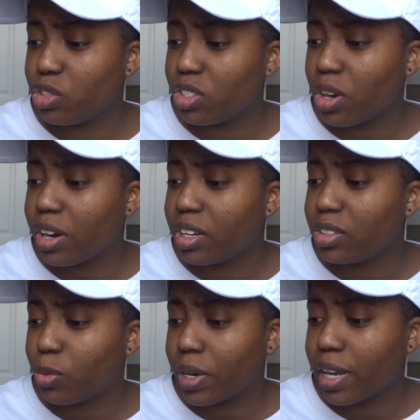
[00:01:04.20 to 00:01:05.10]
you
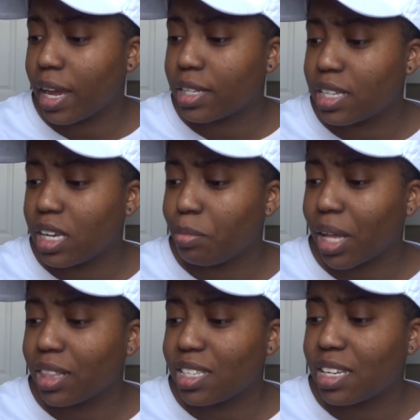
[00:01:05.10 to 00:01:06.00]
started 2018
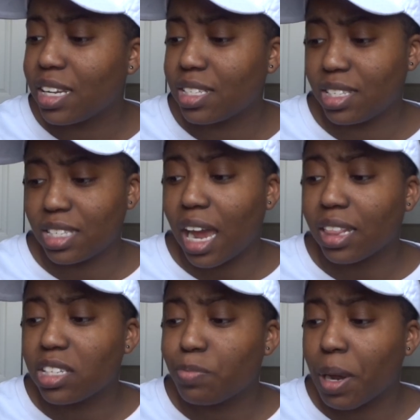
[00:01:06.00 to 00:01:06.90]
by listening to
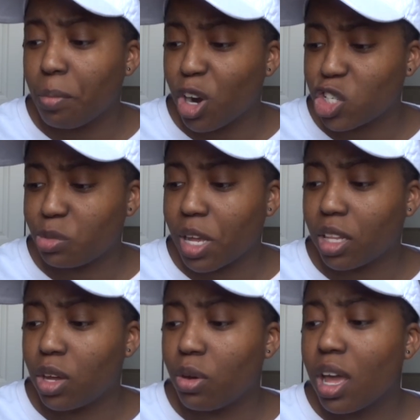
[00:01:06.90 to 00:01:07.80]
Silence by
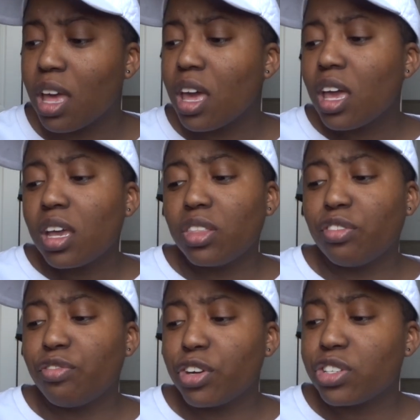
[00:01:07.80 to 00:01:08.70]
Marshmello, and
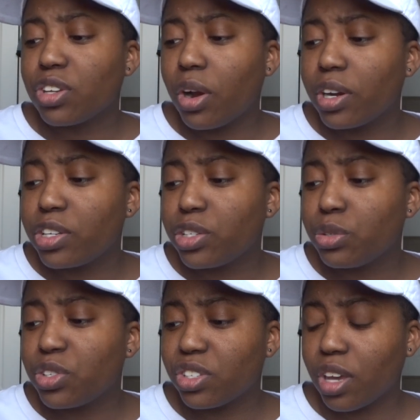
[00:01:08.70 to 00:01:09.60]
the first artist
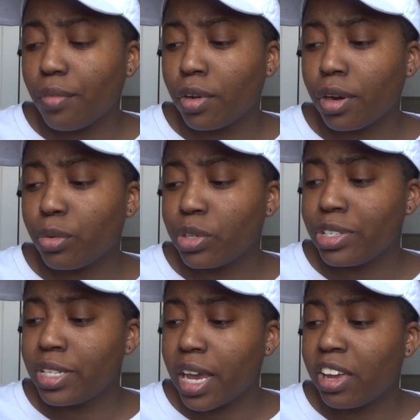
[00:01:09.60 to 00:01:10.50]
you discovered
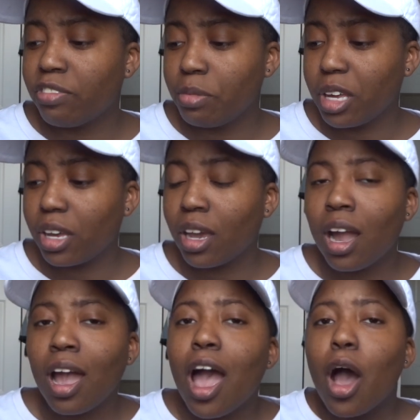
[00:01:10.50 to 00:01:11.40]
was Dave B.
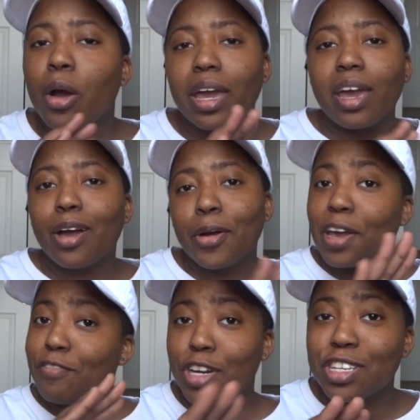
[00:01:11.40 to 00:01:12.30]
Okay,
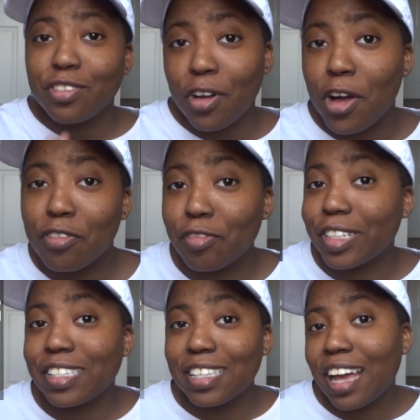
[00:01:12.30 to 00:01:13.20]
first of all,
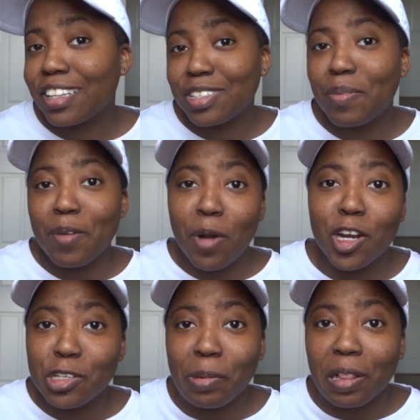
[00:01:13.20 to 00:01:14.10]
for the Silence by
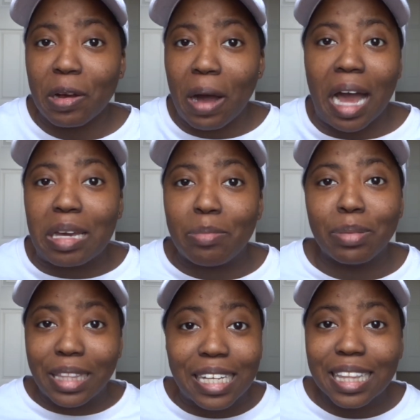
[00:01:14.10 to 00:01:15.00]
Marshmello, I
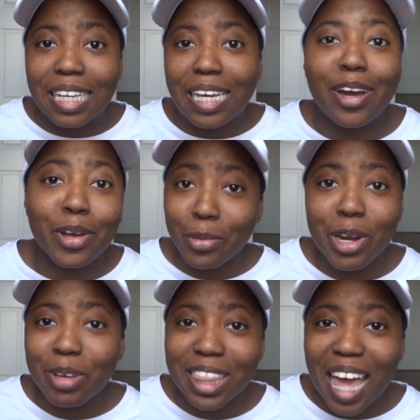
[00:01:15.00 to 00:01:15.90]
completely
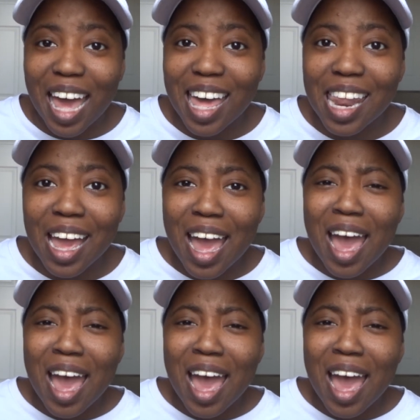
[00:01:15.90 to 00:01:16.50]
agree with that.